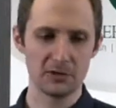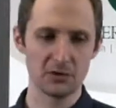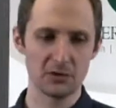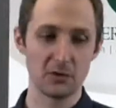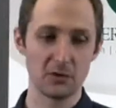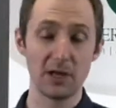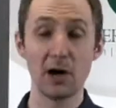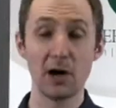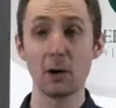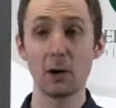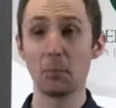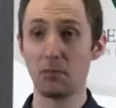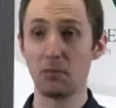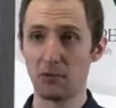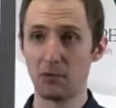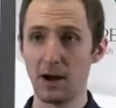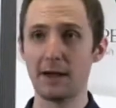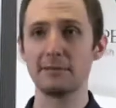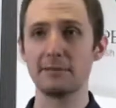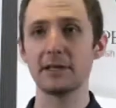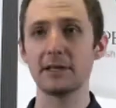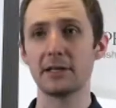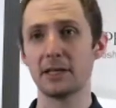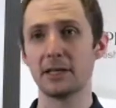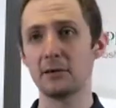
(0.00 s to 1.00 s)
So they are
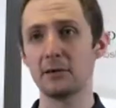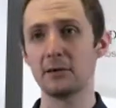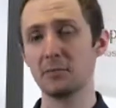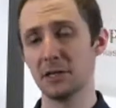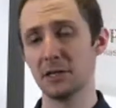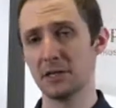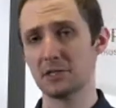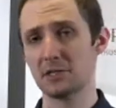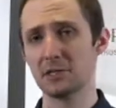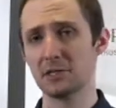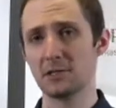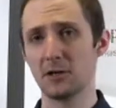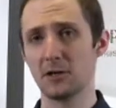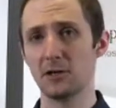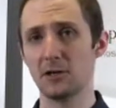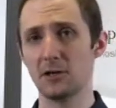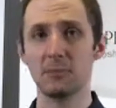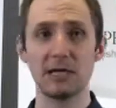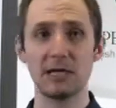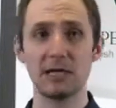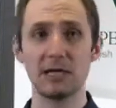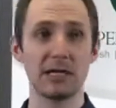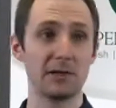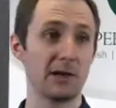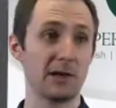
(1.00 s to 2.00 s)
privately administered,
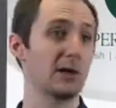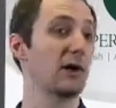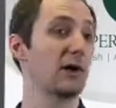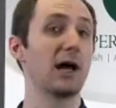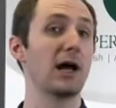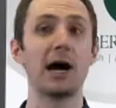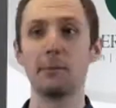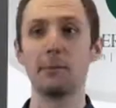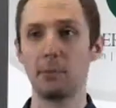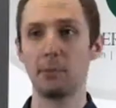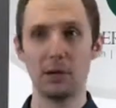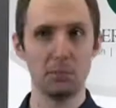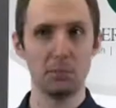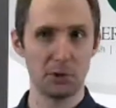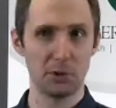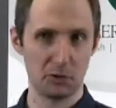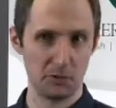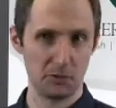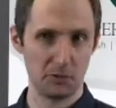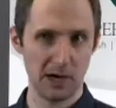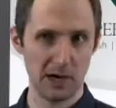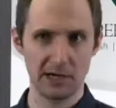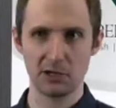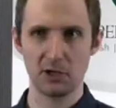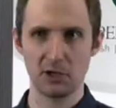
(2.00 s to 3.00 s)
meaning they're not public
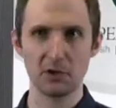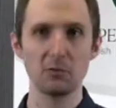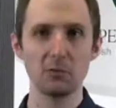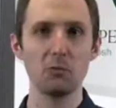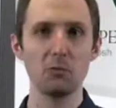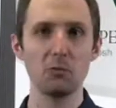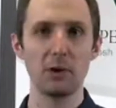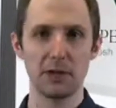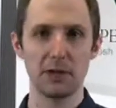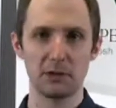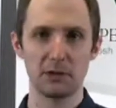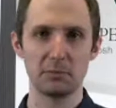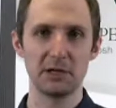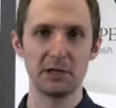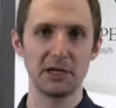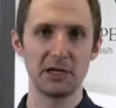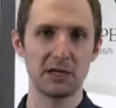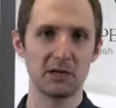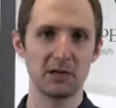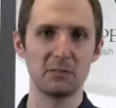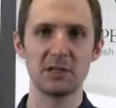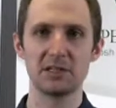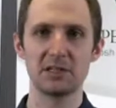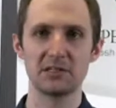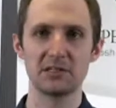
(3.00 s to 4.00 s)
record when they're being
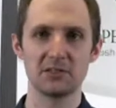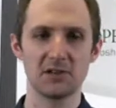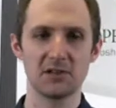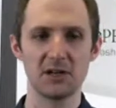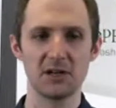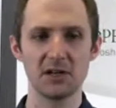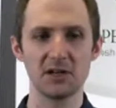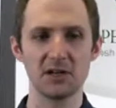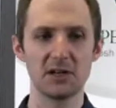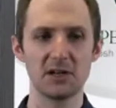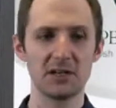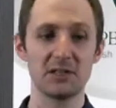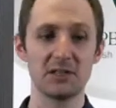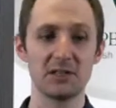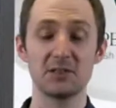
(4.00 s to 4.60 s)
administered.